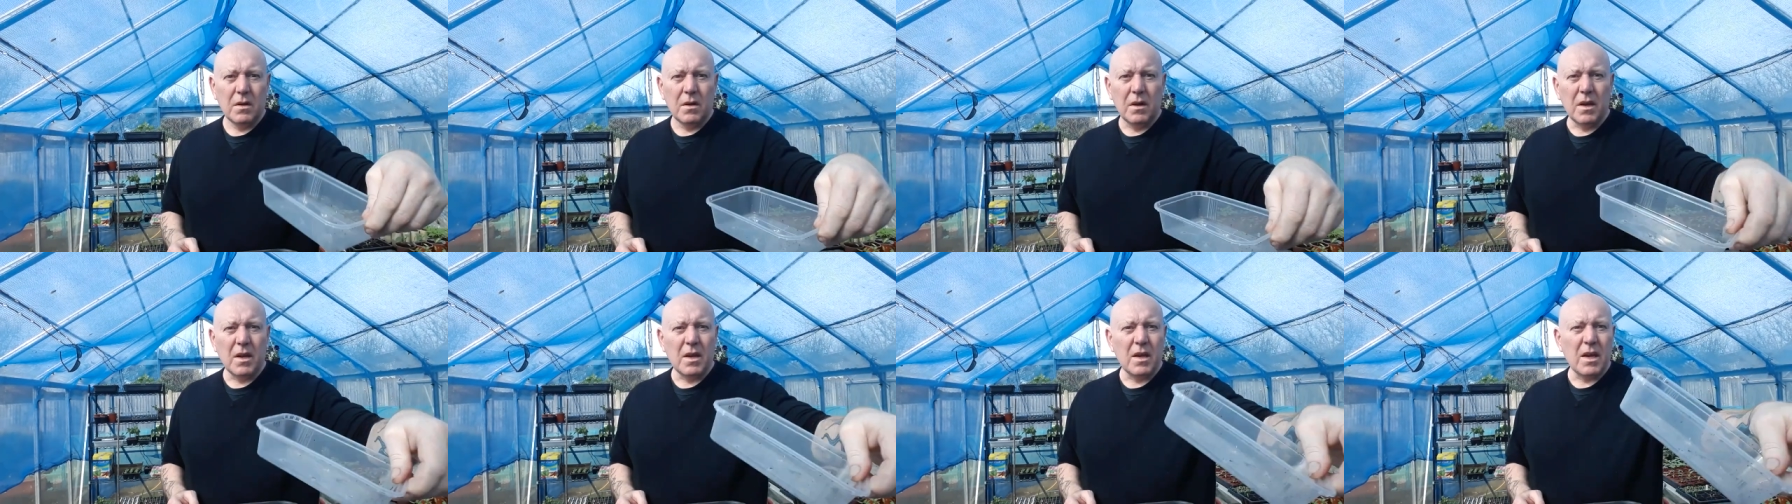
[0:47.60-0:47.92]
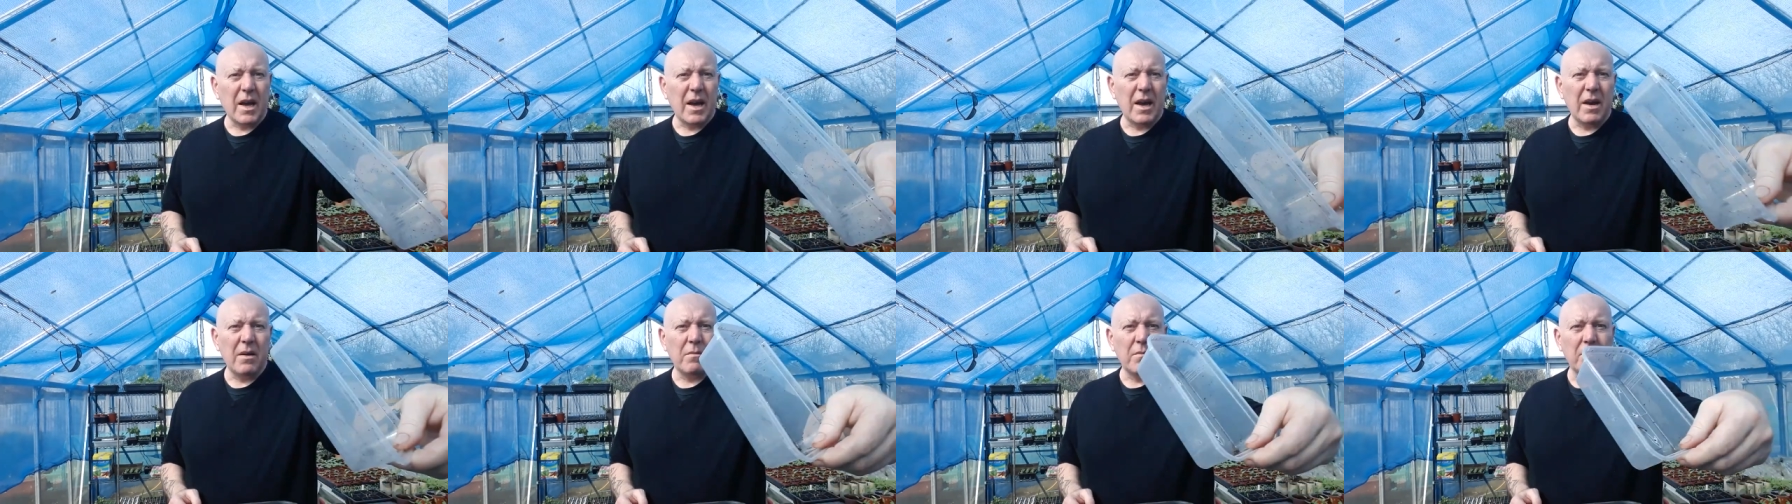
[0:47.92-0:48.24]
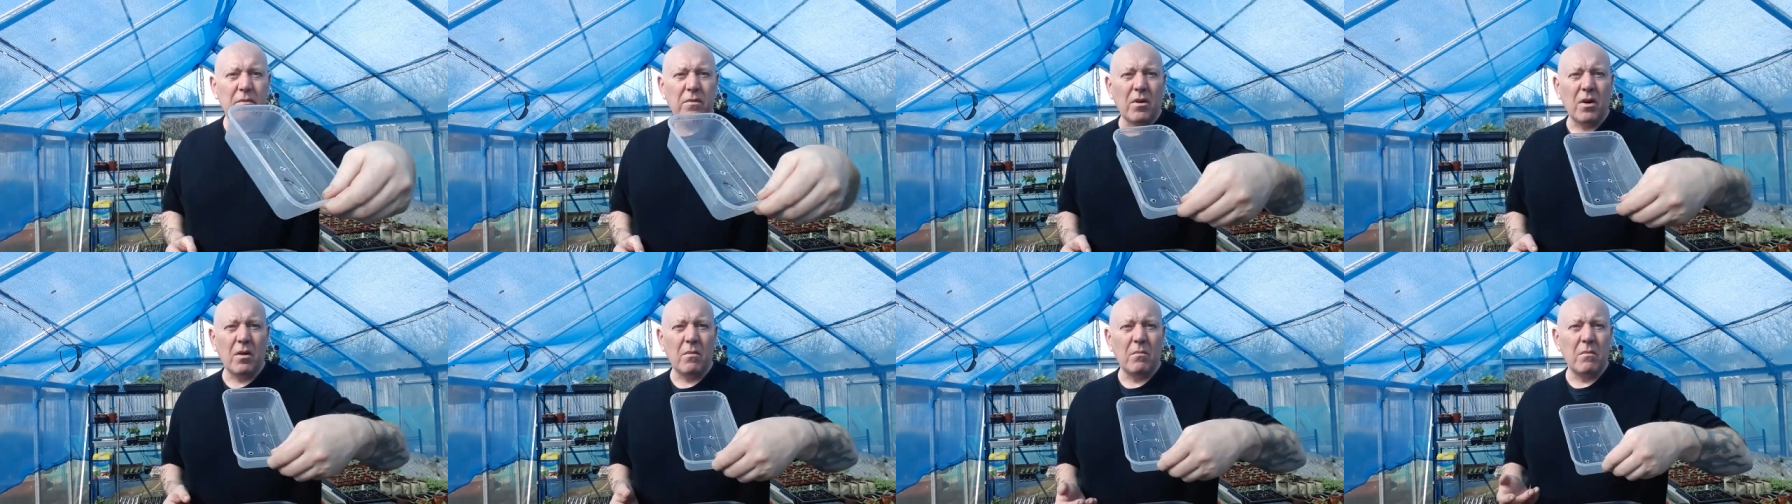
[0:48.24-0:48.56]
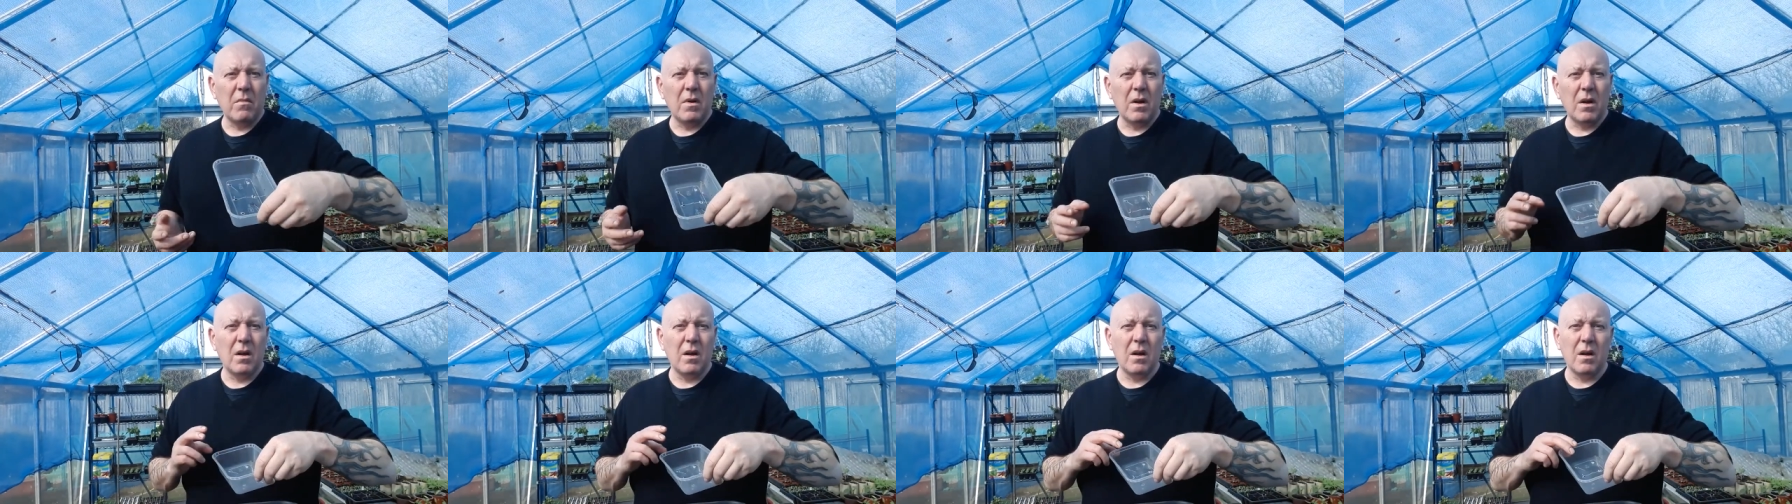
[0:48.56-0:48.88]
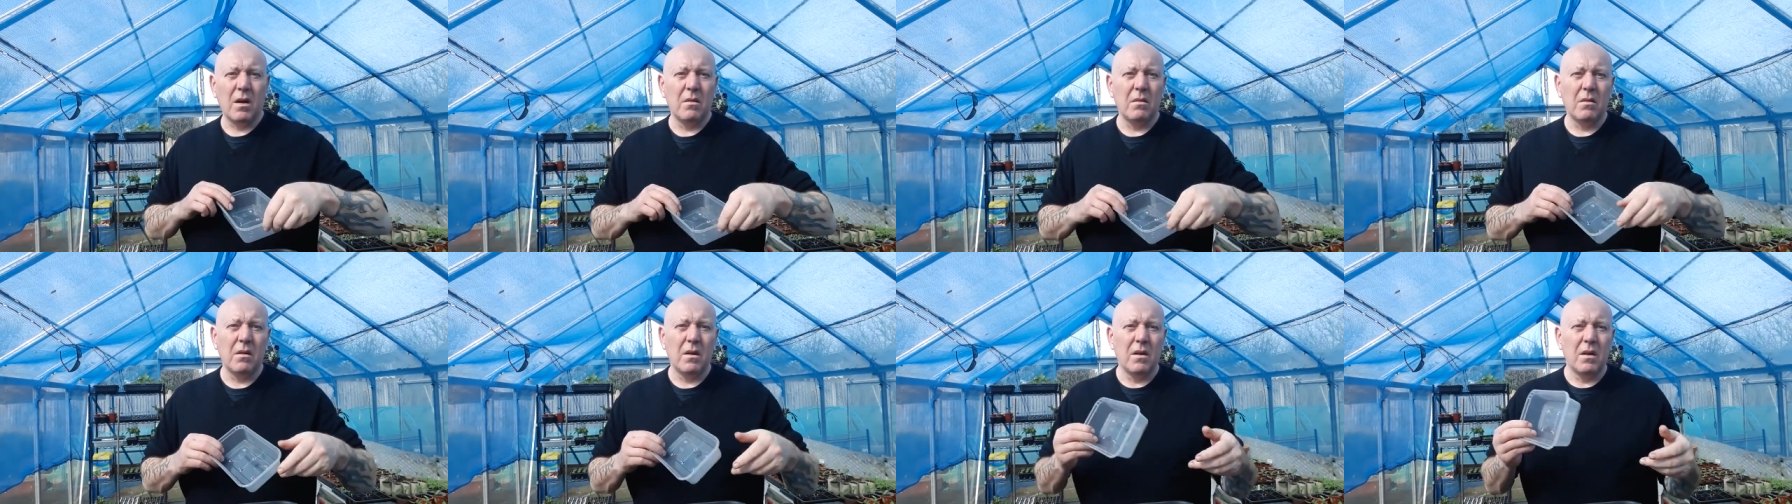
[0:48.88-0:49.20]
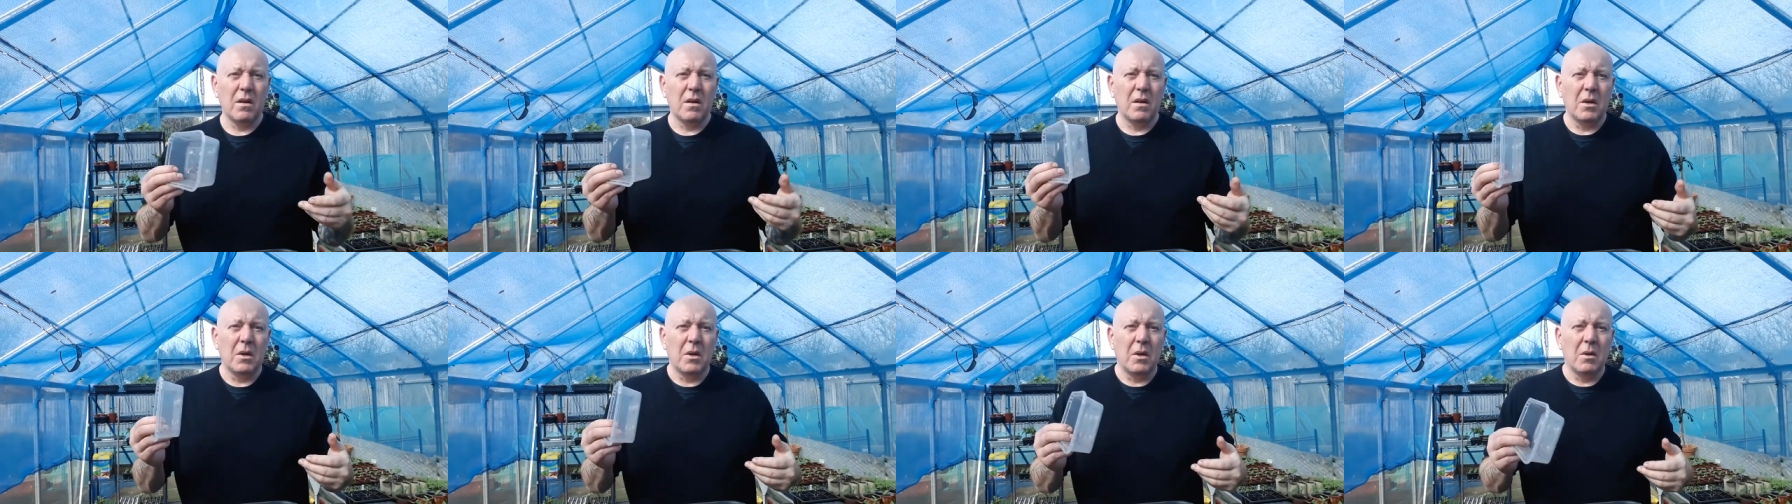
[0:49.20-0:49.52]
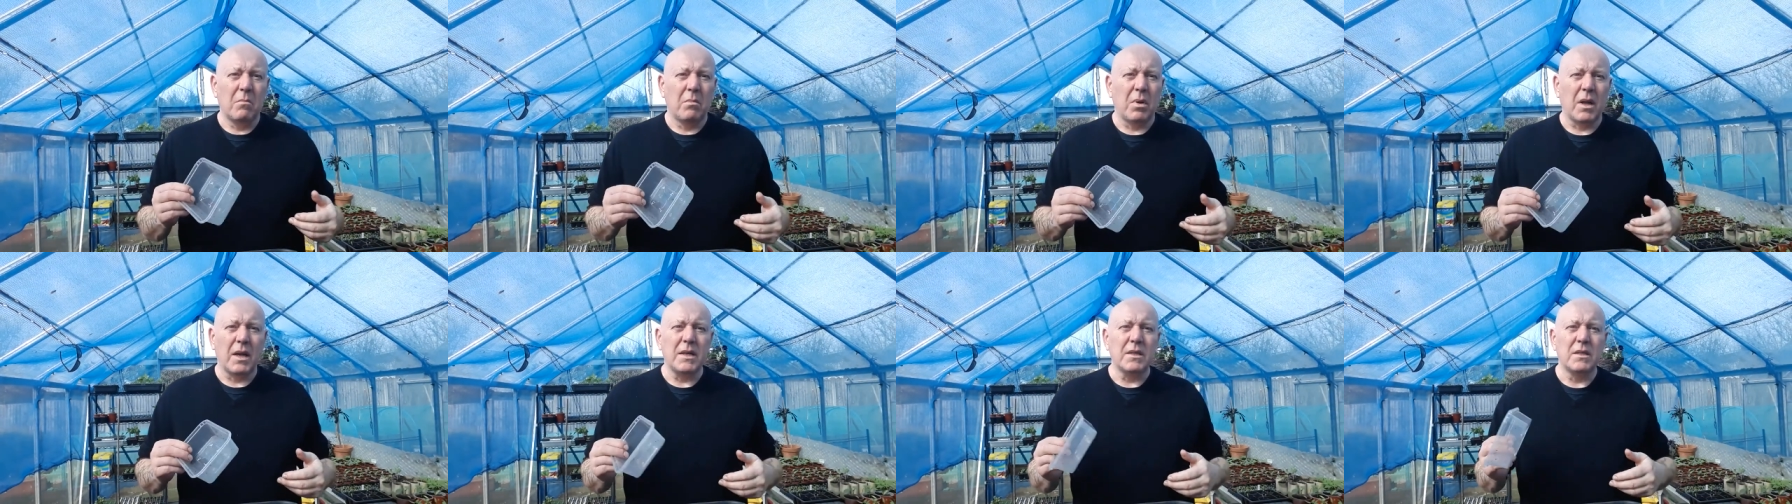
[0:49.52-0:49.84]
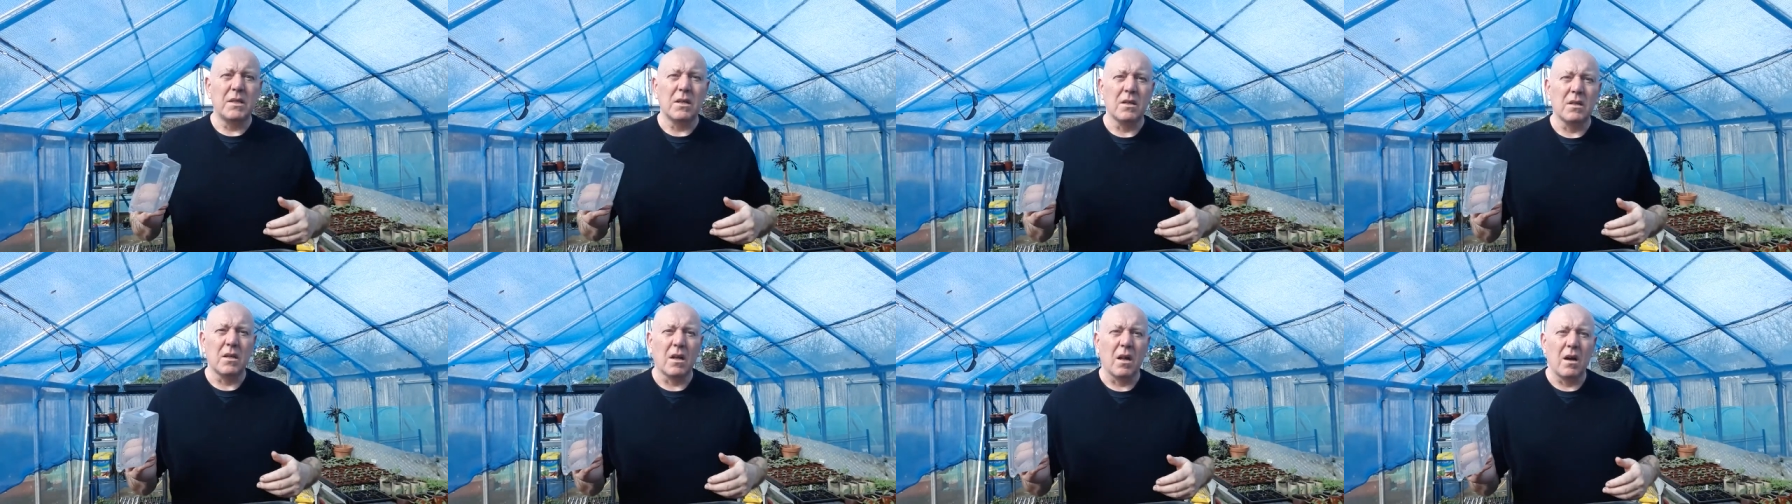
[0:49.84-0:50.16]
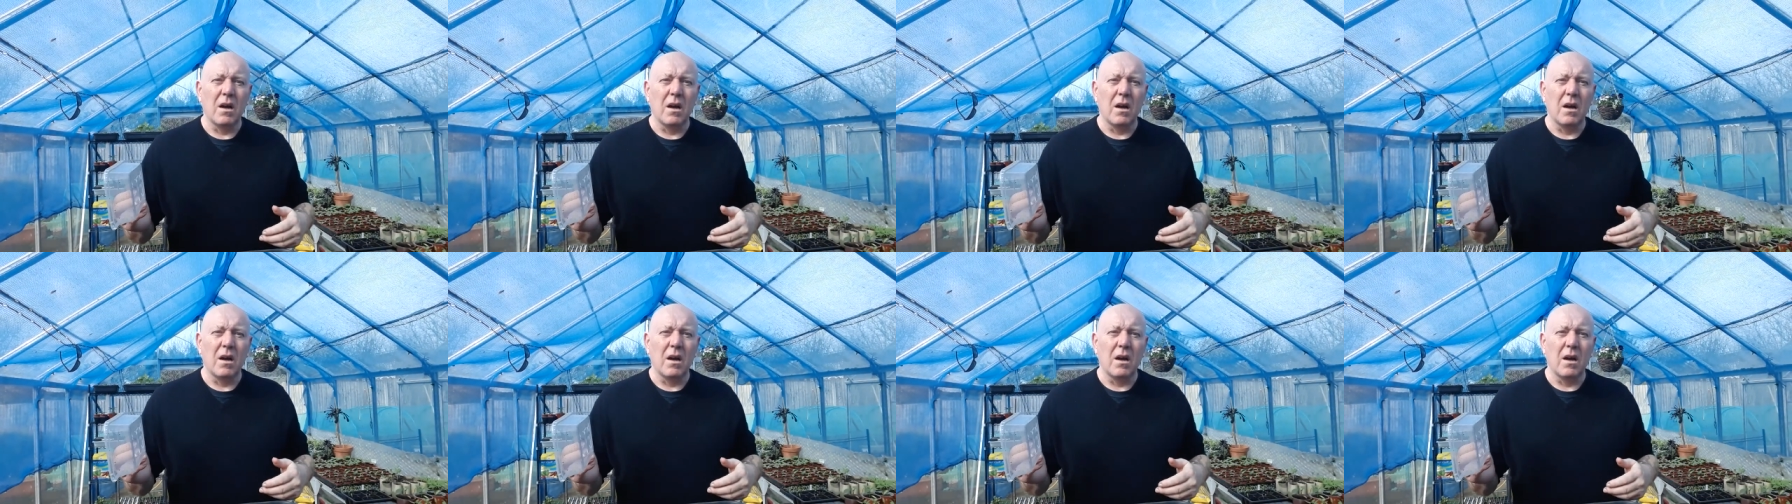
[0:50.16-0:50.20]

You can get from uh, places